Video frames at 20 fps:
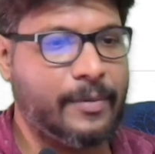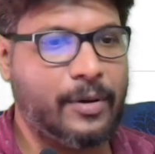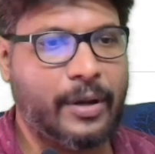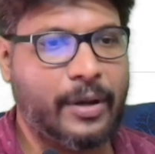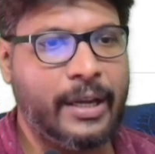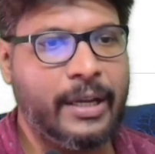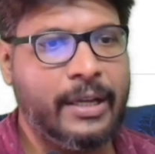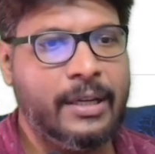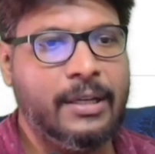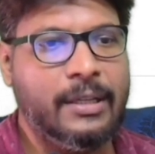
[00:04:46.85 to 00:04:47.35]

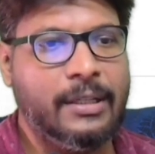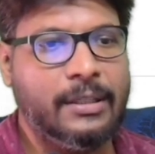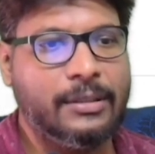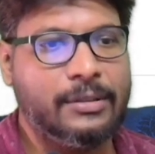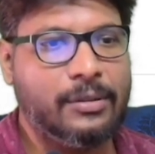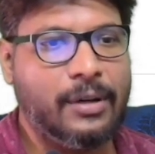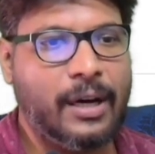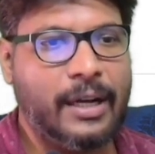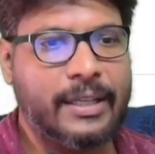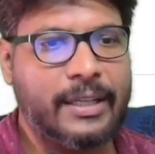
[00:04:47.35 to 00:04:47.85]
Okay,
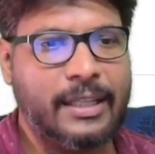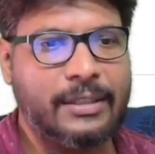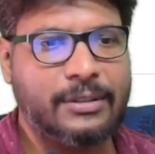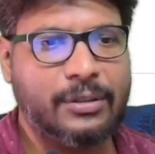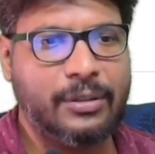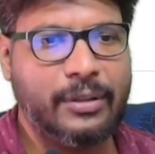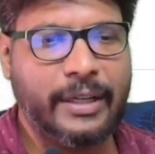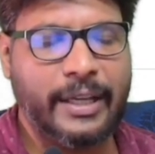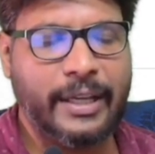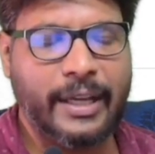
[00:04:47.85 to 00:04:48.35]
so and
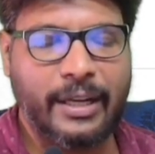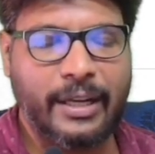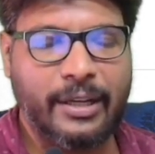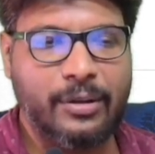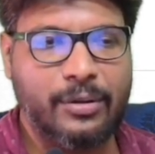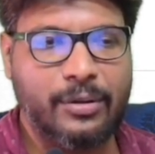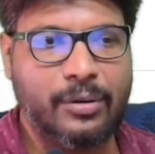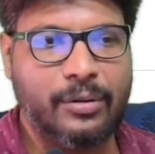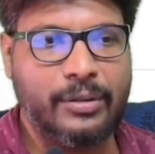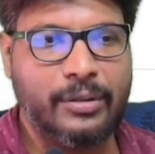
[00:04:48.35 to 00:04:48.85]
also here
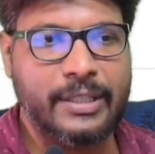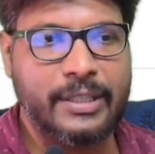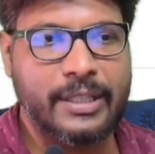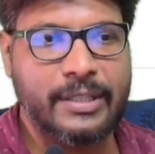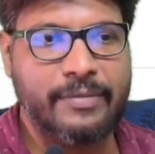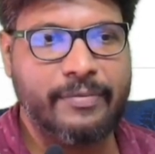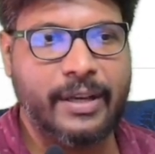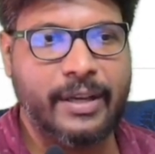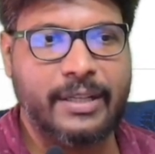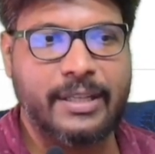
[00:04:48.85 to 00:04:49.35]
this
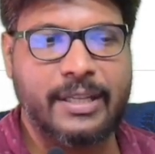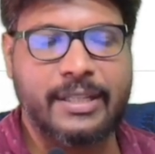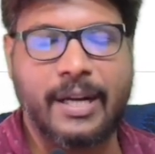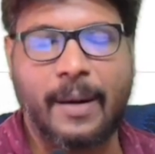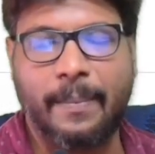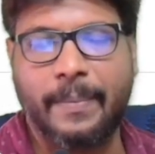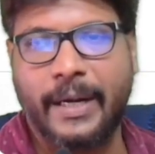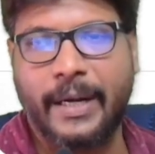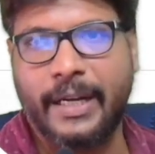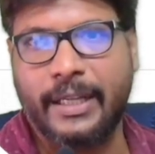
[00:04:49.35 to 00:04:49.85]
is, we are just
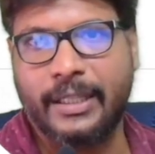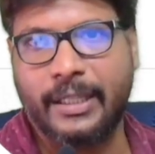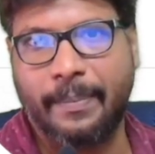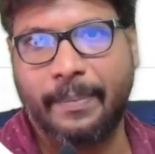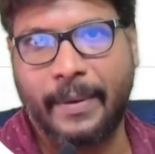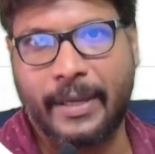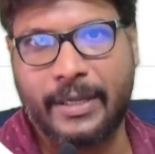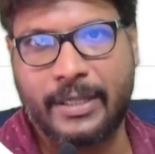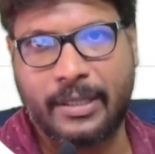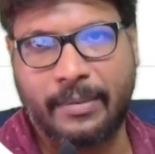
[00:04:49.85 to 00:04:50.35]
updating the
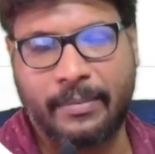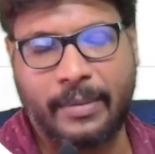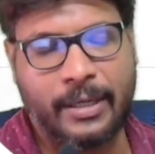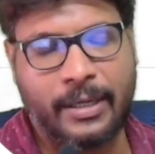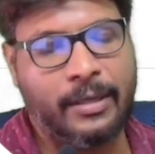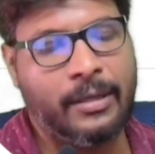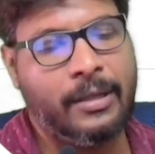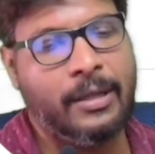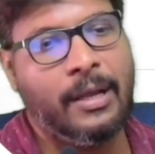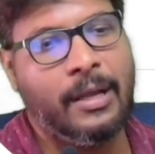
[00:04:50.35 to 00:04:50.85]
page
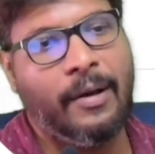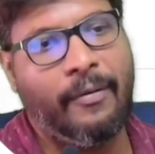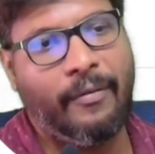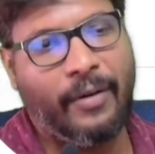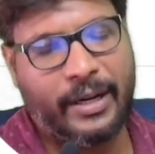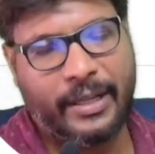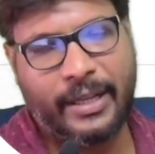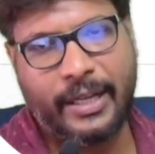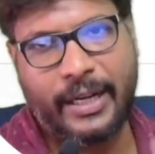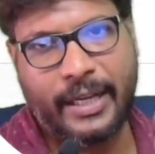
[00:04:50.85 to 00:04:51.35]
number
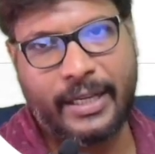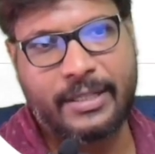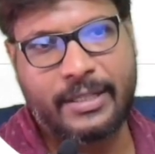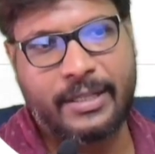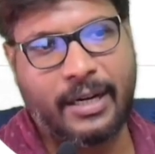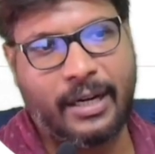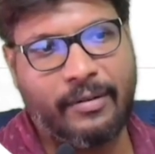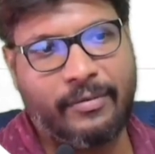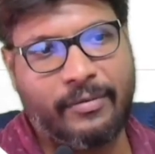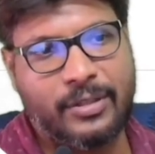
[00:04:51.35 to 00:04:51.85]
for the next
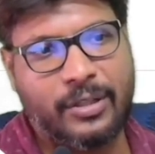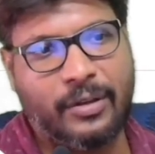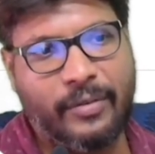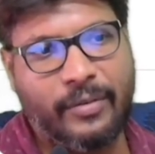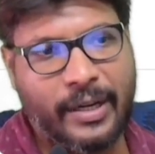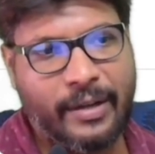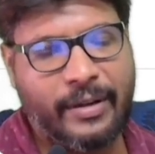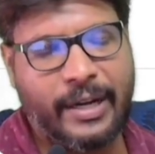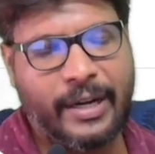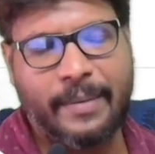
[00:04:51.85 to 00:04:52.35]
call. So
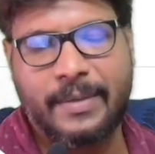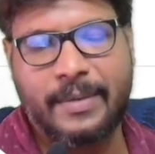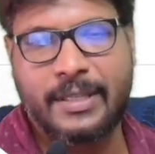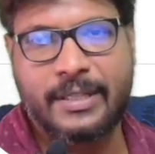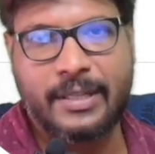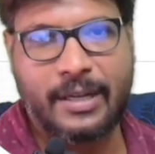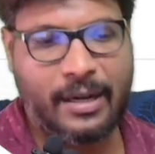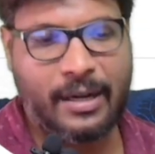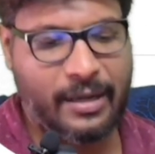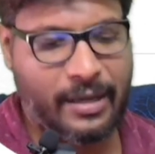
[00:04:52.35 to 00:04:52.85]
whenever I am
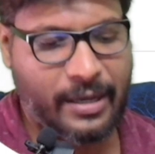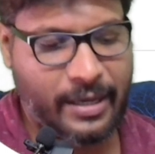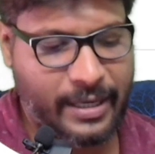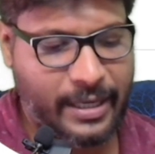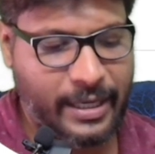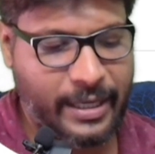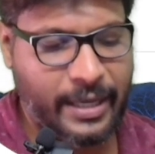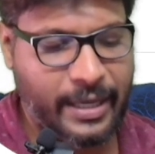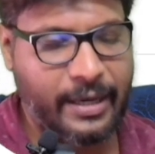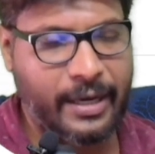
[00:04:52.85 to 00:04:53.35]
just
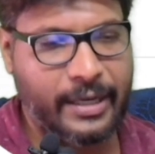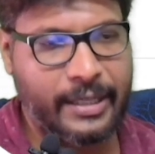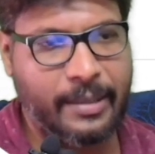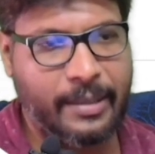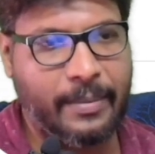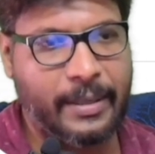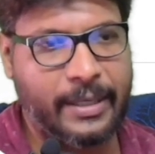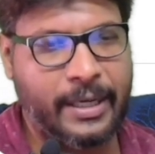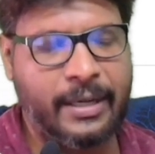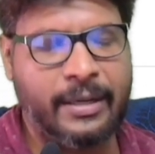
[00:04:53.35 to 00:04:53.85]
clicking on the
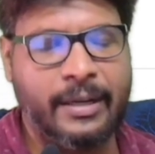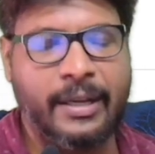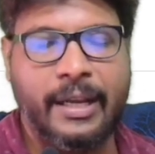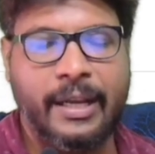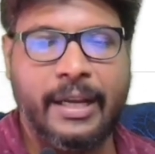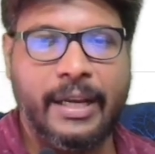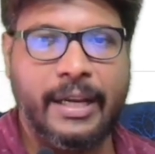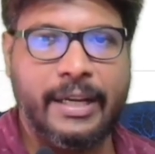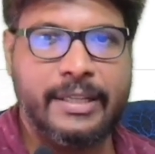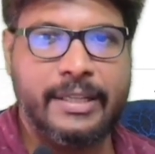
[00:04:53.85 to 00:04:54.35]
button,
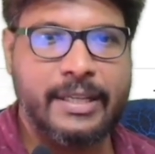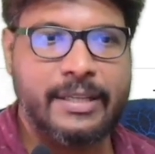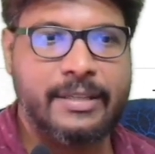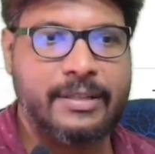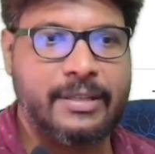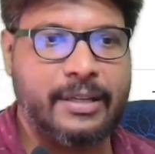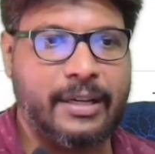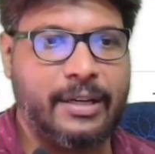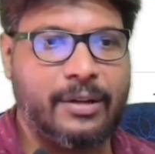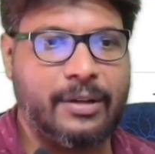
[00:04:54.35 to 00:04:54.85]
it
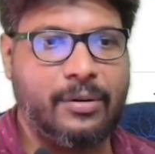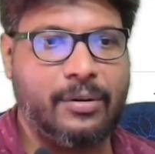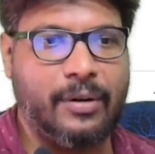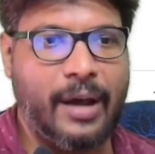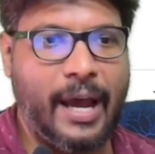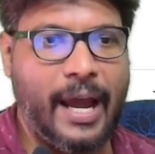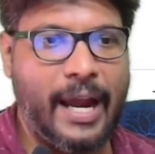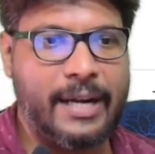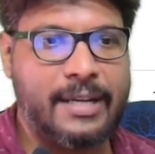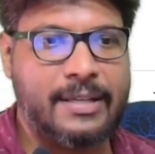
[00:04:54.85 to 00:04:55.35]
just
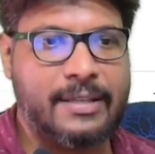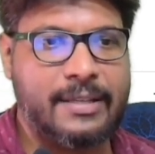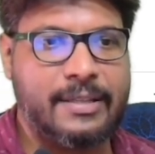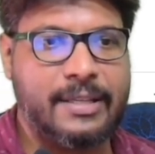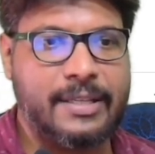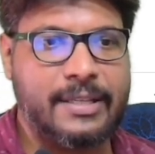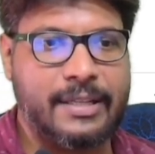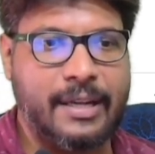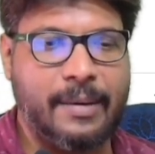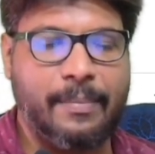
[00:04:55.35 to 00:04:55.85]
adds
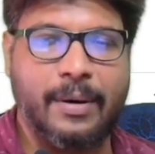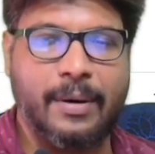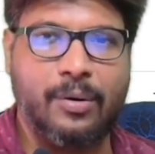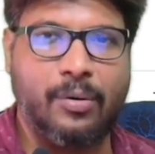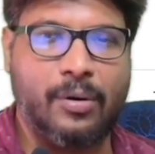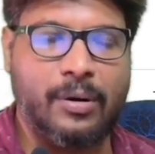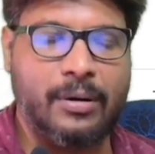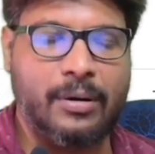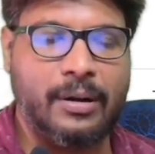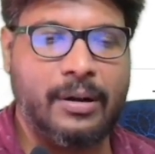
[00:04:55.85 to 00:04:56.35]
this number
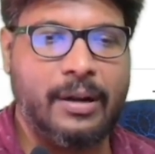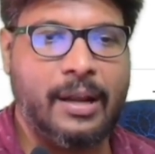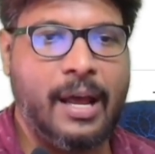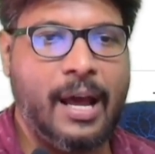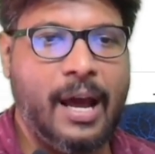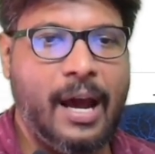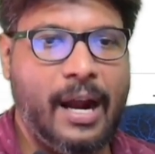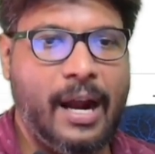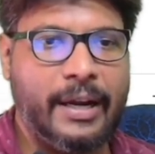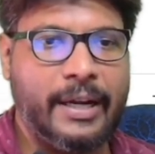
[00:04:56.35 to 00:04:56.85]
1
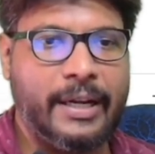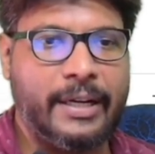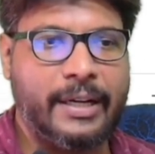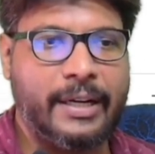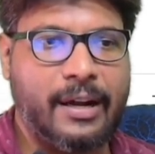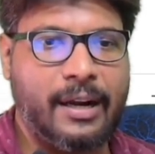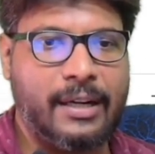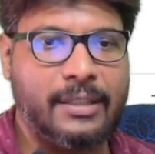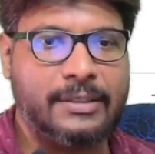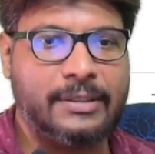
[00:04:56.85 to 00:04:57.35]
and it
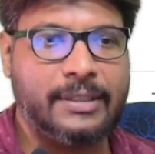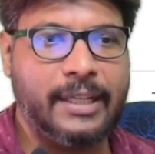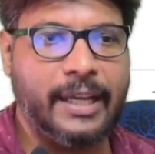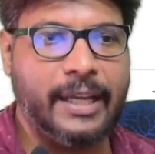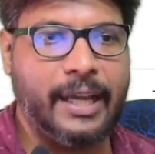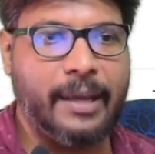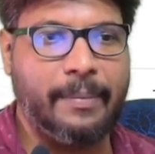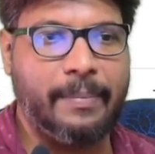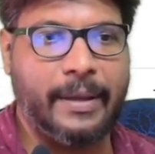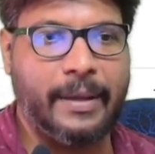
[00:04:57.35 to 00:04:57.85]
calls
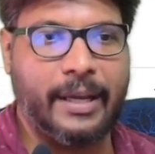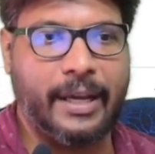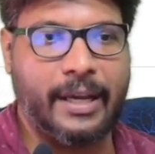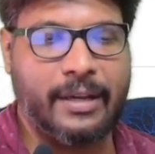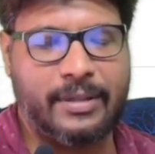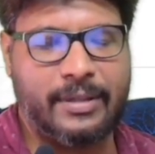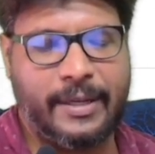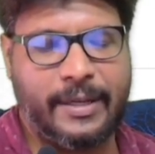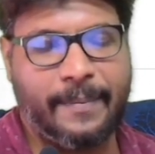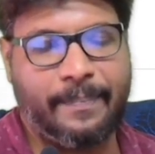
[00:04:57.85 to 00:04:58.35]
the API
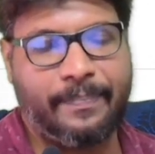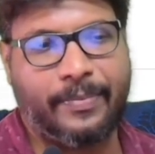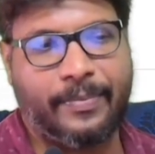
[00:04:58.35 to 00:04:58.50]
actually.